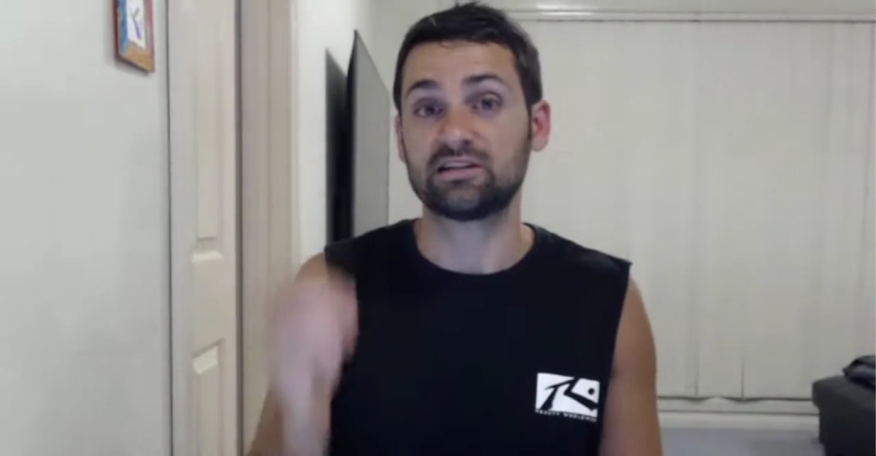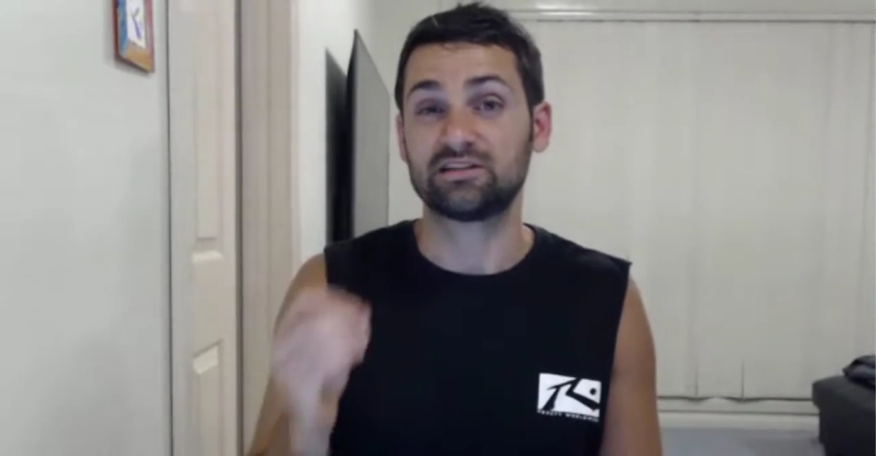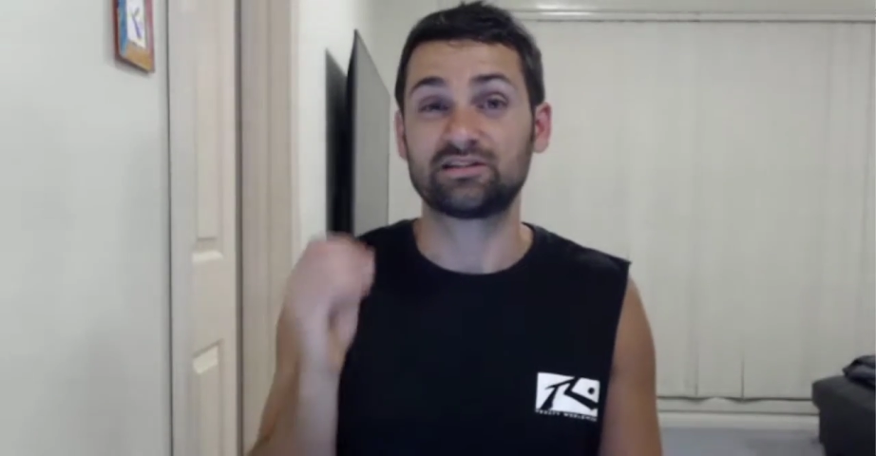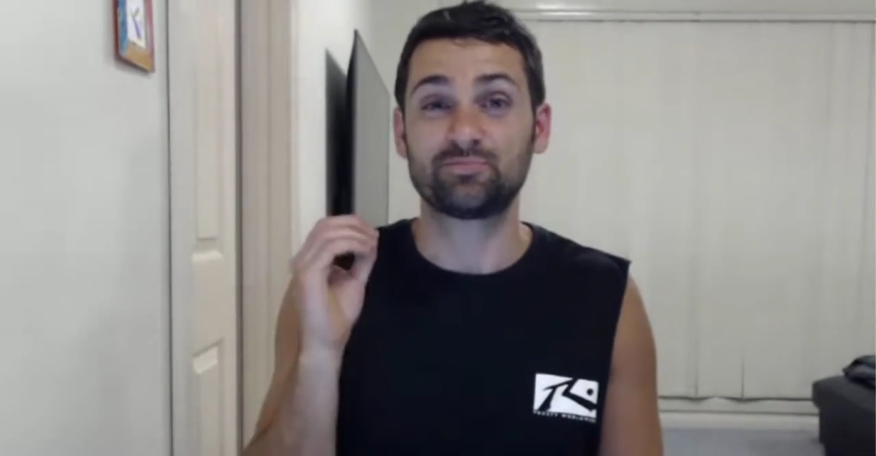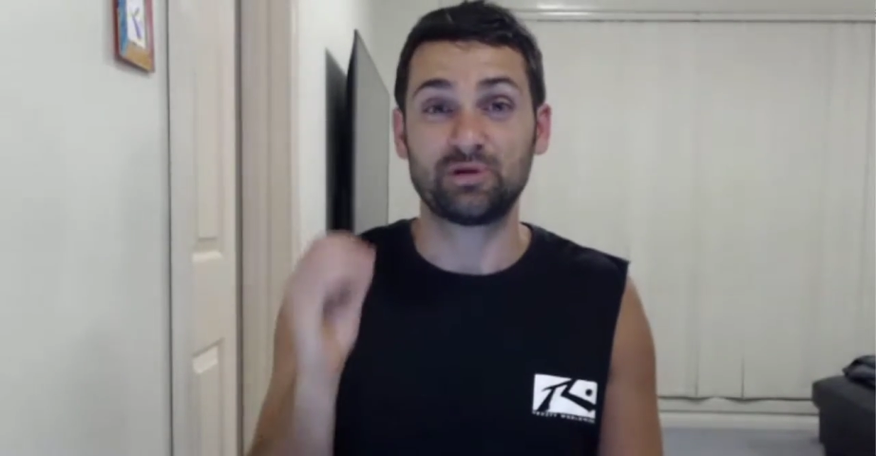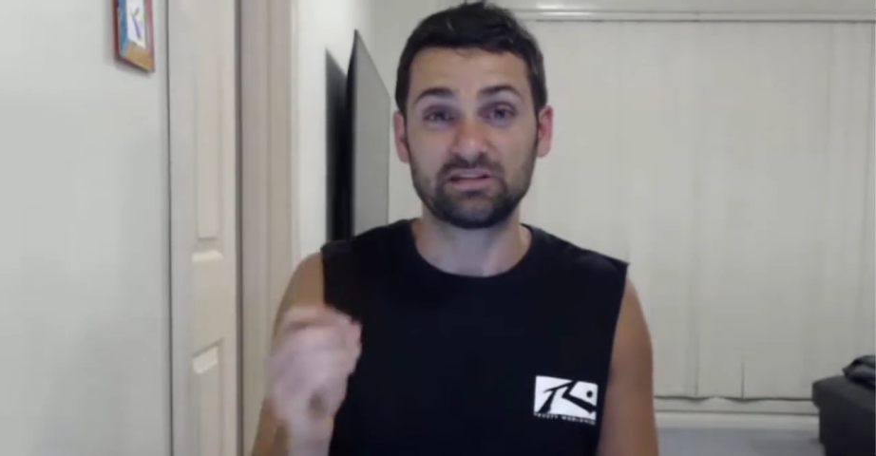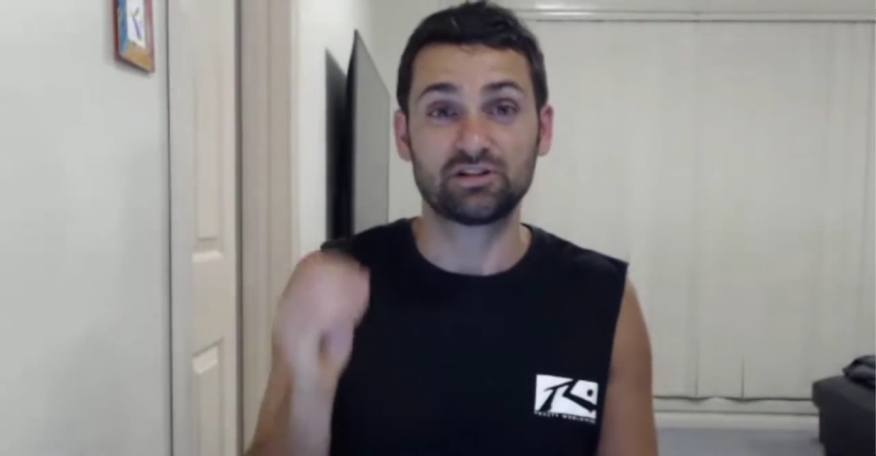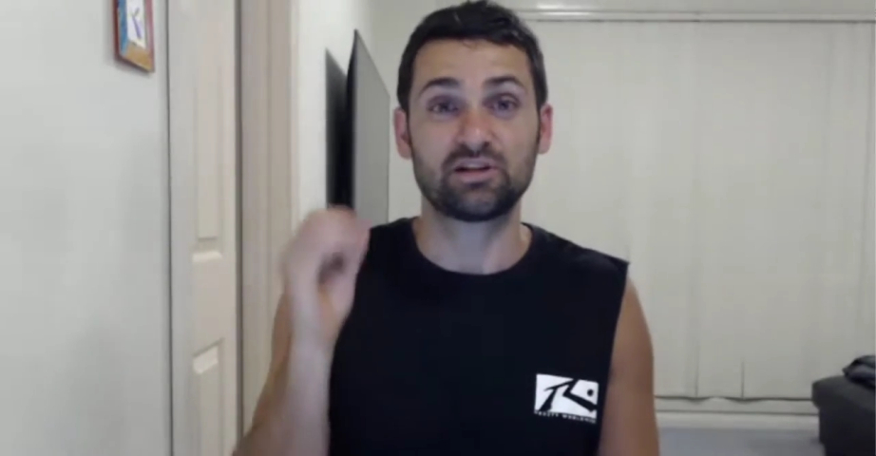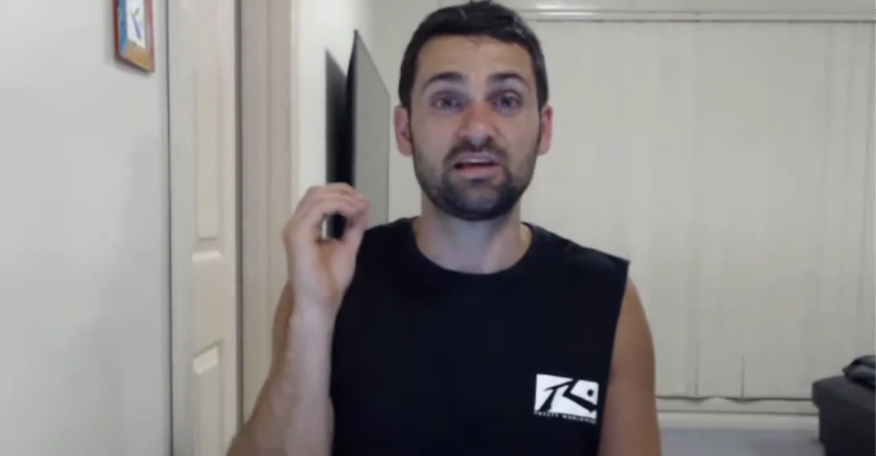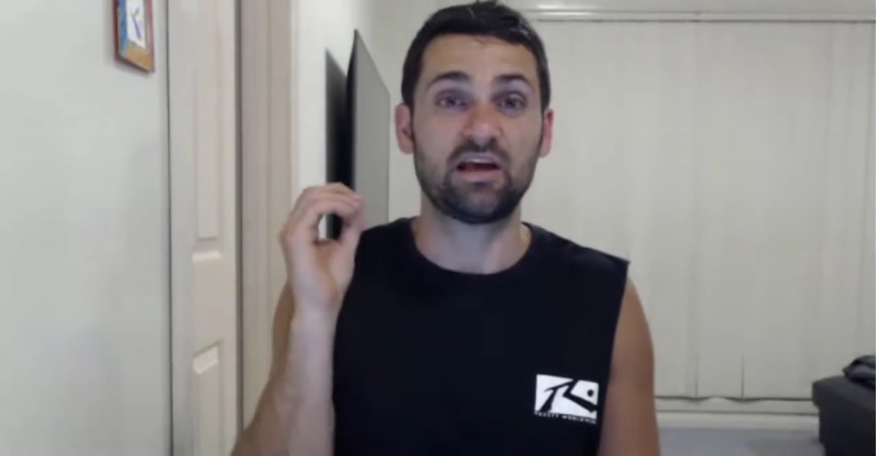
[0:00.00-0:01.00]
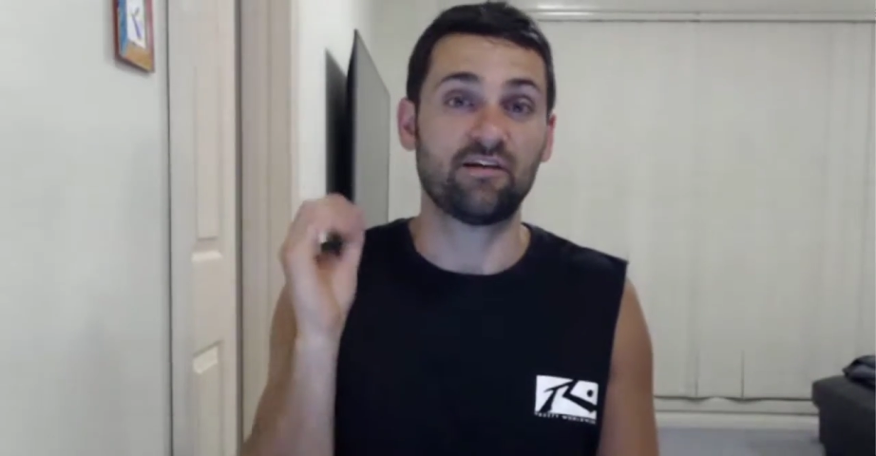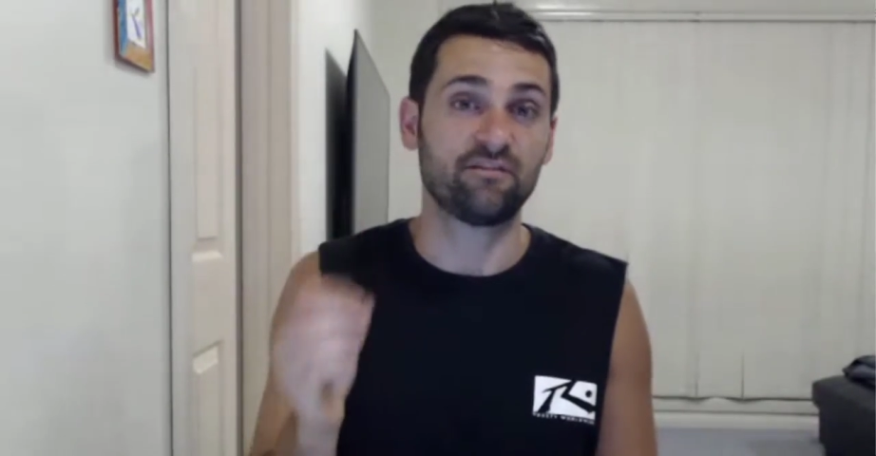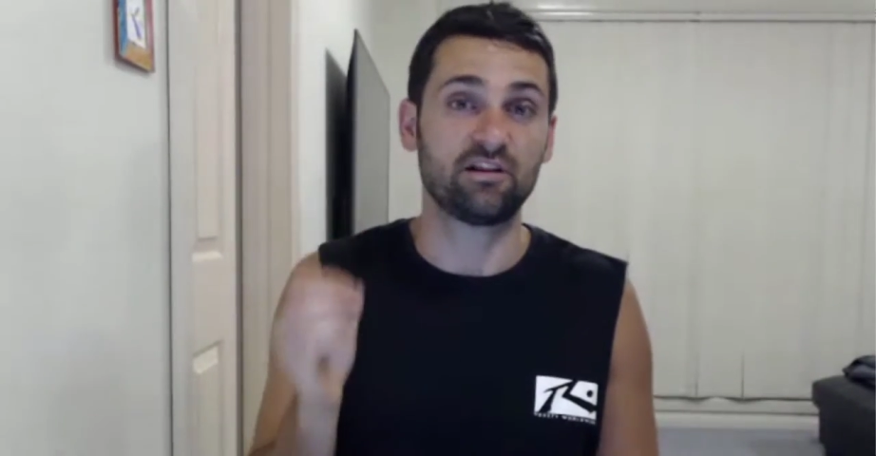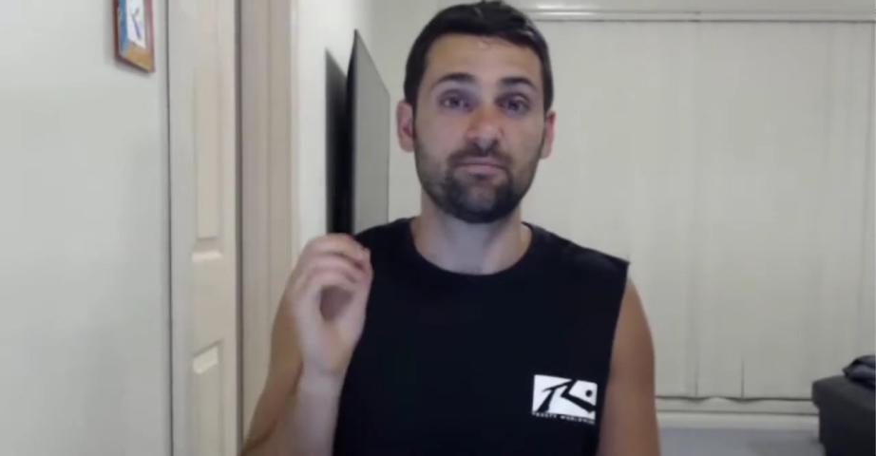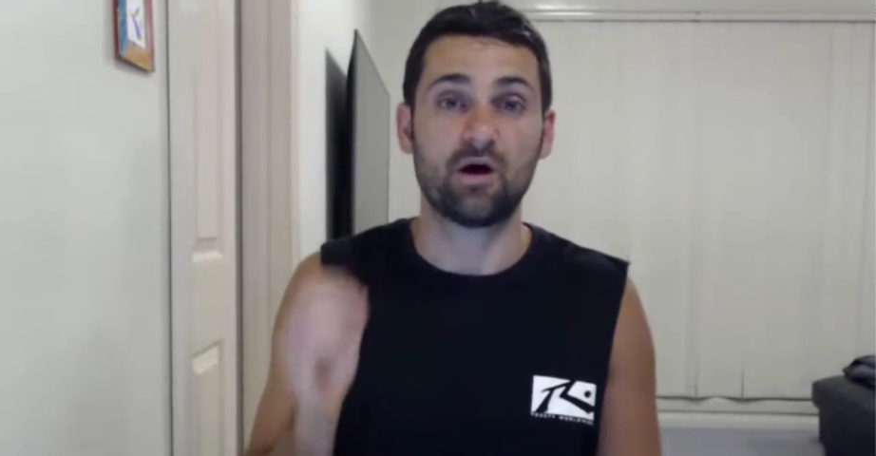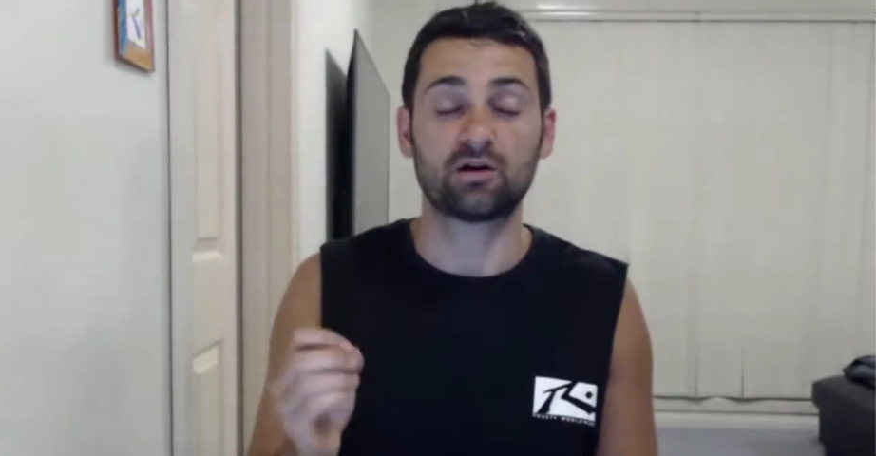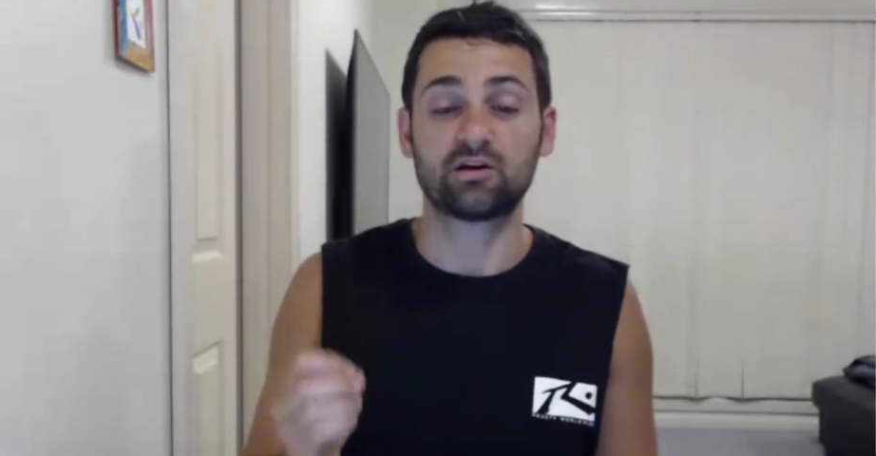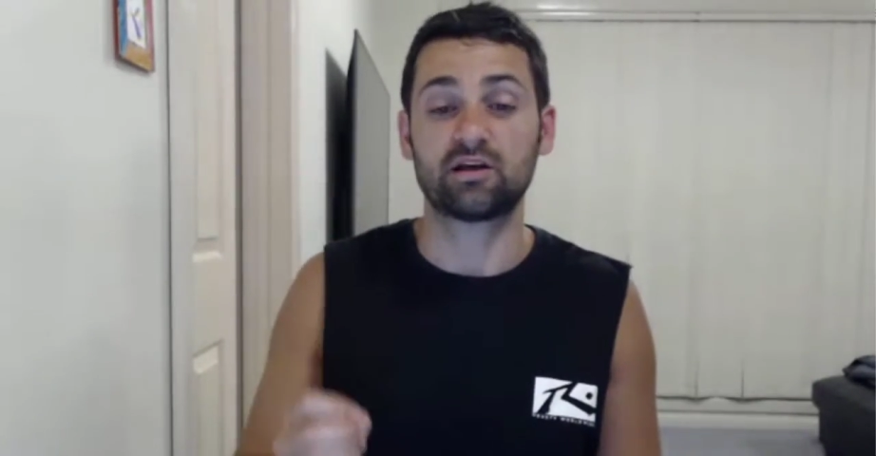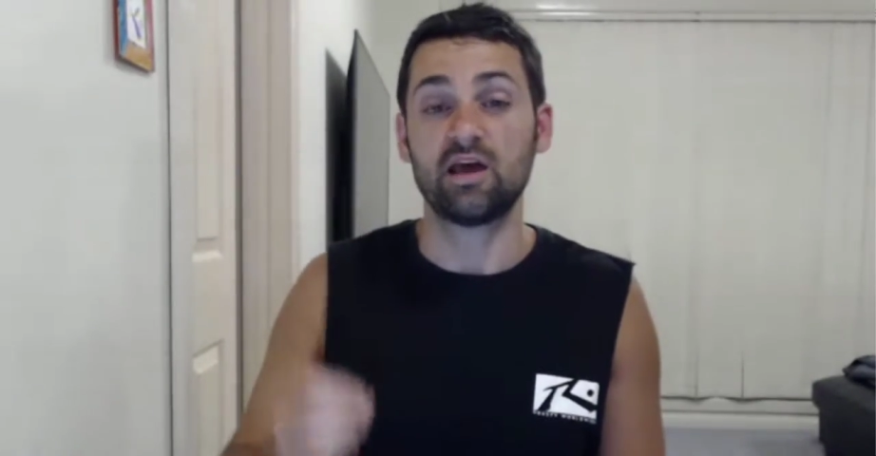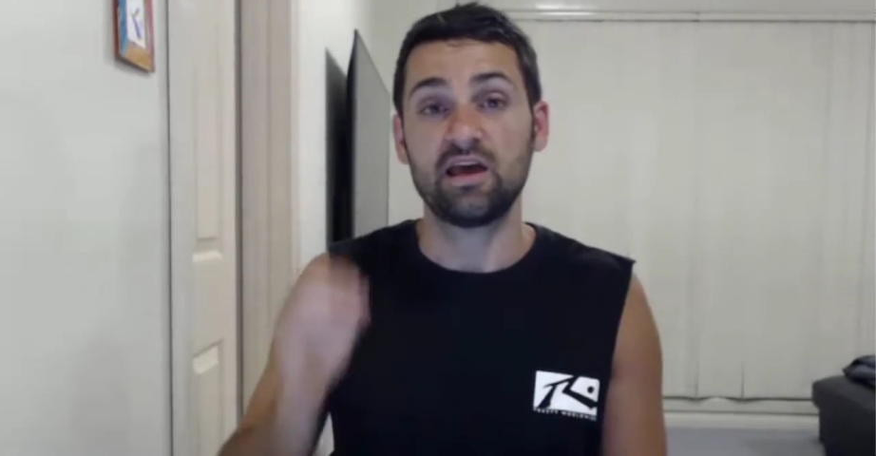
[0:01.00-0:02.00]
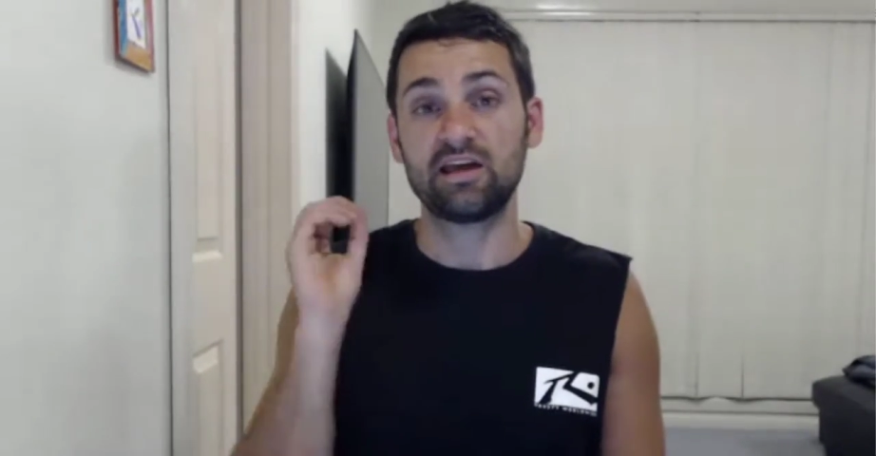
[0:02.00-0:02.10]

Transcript: and especially affiliate marketing,